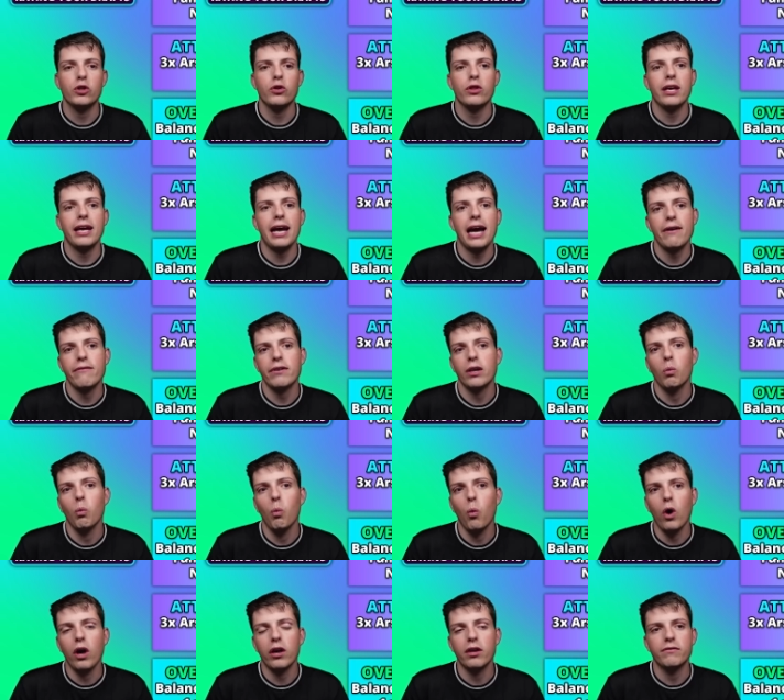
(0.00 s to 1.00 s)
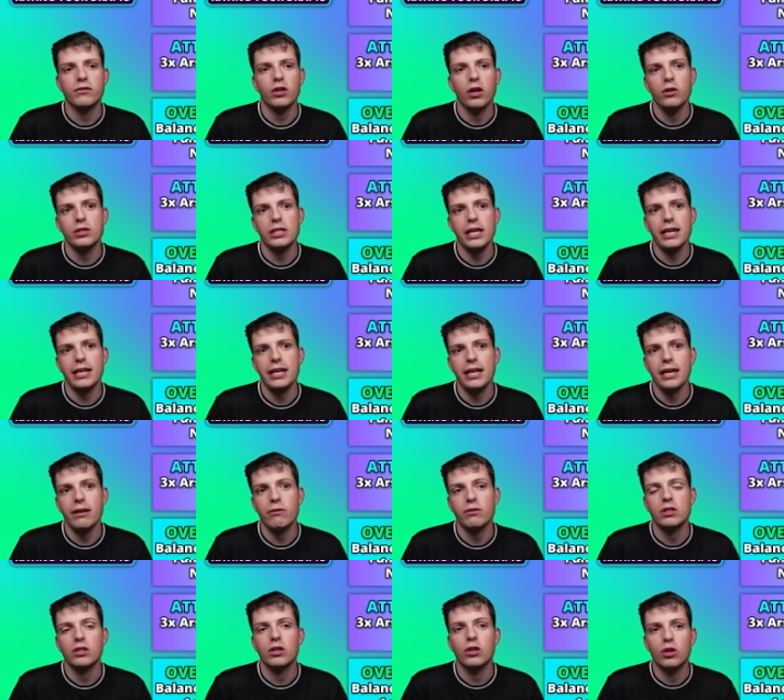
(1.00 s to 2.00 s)
do think having one of those in here
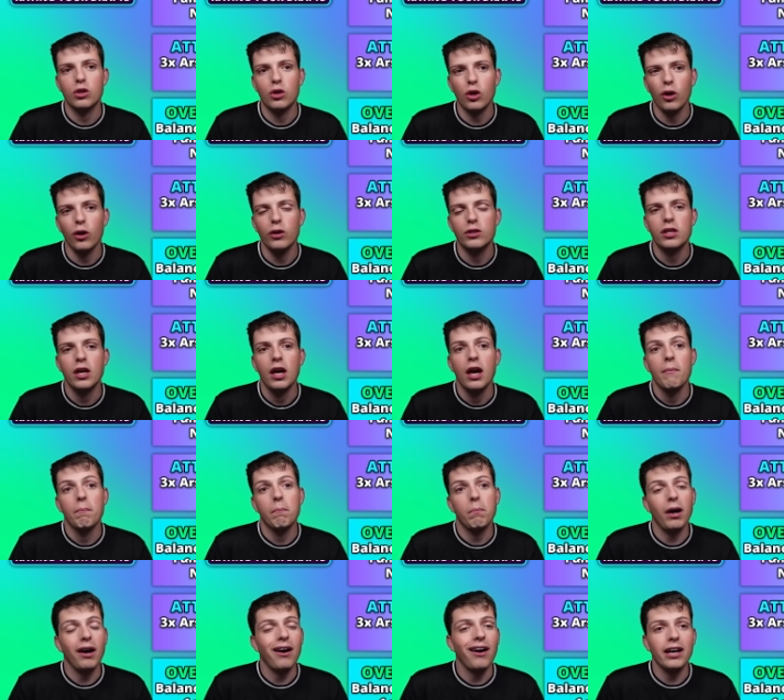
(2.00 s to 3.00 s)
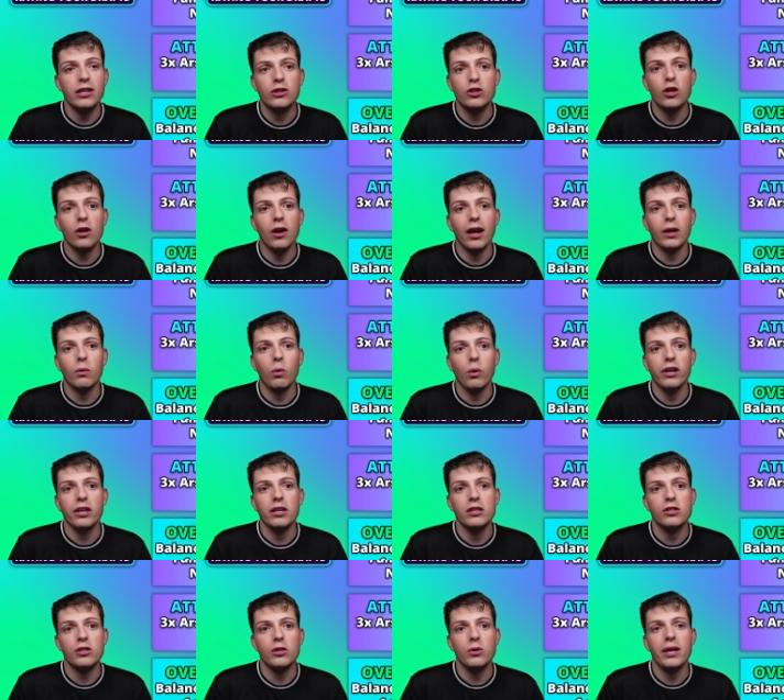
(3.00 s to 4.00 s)
is good, but I do like what you
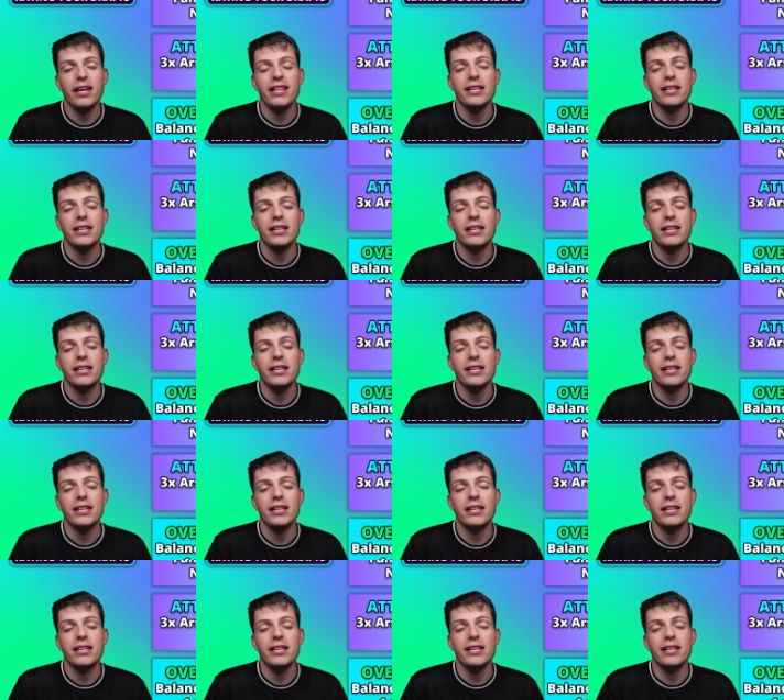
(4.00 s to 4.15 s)
can do here.